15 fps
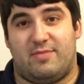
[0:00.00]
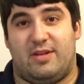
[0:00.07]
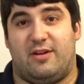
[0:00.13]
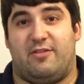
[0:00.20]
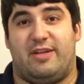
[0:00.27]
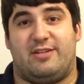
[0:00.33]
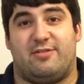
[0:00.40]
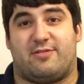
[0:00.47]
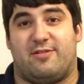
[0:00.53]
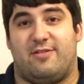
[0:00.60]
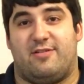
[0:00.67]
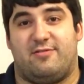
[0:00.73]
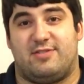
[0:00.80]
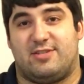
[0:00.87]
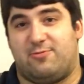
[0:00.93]
They took their
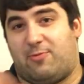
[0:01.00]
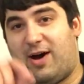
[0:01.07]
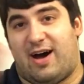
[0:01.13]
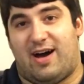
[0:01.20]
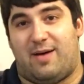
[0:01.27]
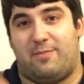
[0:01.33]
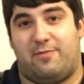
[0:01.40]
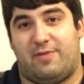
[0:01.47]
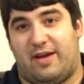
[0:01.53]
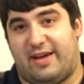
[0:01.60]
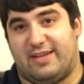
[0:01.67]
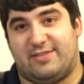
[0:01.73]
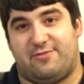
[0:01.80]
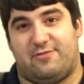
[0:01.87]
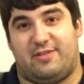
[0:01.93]
little swab, I
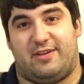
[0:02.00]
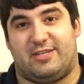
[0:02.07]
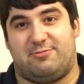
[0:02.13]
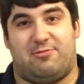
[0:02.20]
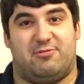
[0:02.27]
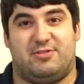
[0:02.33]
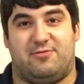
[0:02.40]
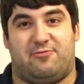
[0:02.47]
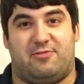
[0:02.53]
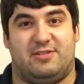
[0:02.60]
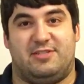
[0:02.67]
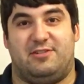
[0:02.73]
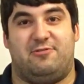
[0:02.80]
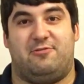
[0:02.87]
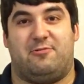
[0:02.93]
guess, for the explosive
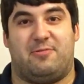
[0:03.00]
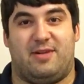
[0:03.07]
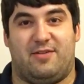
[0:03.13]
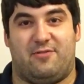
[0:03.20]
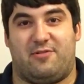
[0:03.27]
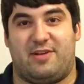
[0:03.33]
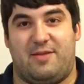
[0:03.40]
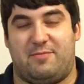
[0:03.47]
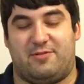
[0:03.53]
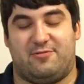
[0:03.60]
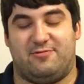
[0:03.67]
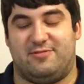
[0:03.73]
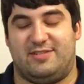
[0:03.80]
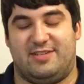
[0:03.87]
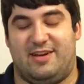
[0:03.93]
residue or whatever,
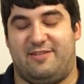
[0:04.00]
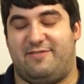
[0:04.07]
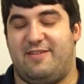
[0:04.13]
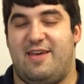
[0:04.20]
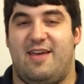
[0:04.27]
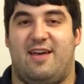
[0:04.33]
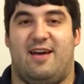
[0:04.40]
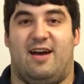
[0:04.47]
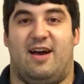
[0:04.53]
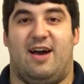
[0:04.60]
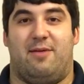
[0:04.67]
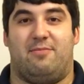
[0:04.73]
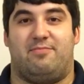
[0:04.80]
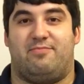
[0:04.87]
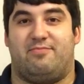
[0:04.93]
chemical stuff.
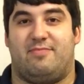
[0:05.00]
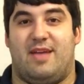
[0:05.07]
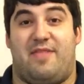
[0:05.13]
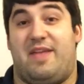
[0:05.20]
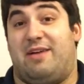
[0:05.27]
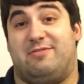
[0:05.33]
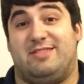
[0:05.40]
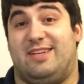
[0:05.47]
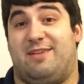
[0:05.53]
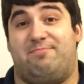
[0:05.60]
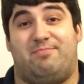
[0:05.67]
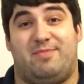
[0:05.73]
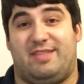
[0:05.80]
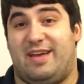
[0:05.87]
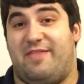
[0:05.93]
And that was it.
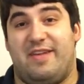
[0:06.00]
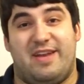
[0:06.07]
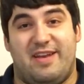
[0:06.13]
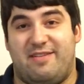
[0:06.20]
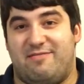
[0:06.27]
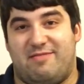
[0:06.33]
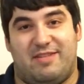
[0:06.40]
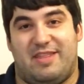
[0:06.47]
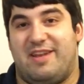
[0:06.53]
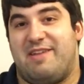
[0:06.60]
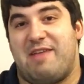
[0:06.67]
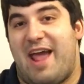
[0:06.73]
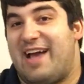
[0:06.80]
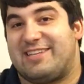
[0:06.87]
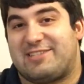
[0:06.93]
Then they
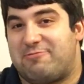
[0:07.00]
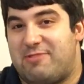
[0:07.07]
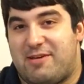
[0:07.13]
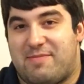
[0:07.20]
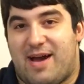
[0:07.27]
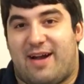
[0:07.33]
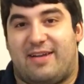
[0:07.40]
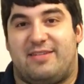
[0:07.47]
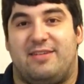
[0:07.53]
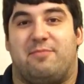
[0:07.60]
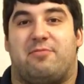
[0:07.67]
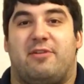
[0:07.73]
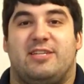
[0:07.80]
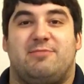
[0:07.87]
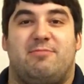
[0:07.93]
didn't ask me about it, didn't
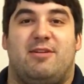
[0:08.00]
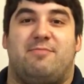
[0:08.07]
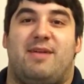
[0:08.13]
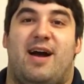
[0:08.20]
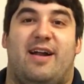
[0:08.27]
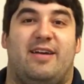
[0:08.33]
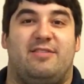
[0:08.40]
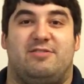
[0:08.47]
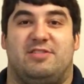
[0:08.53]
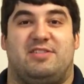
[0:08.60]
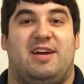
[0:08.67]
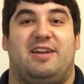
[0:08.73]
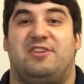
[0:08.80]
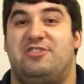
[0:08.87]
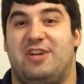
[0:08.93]
press me about it, just
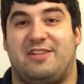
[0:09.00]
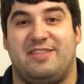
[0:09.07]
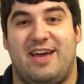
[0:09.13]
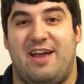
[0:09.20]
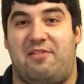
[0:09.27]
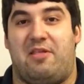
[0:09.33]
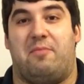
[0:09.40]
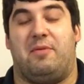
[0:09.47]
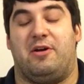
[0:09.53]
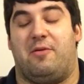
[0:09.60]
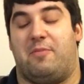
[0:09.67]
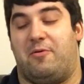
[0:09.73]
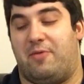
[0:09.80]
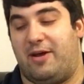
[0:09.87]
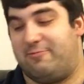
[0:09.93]
kind of checked that and let me go on
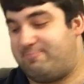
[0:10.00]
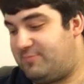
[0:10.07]
my way.